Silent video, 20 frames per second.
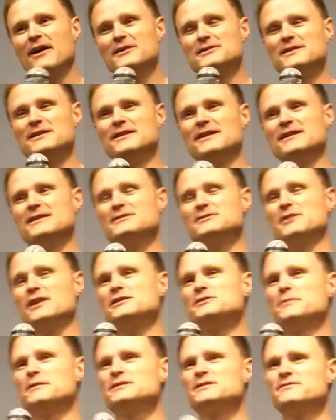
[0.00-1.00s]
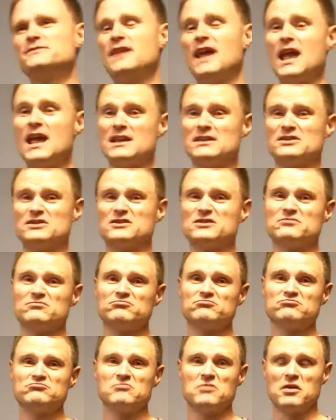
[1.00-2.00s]
Our judgments of
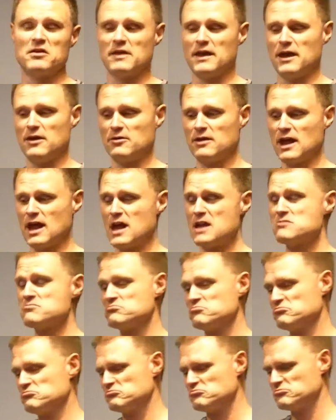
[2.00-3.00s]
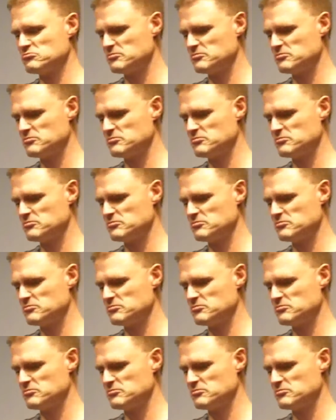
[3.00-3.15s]
taste, are they okay?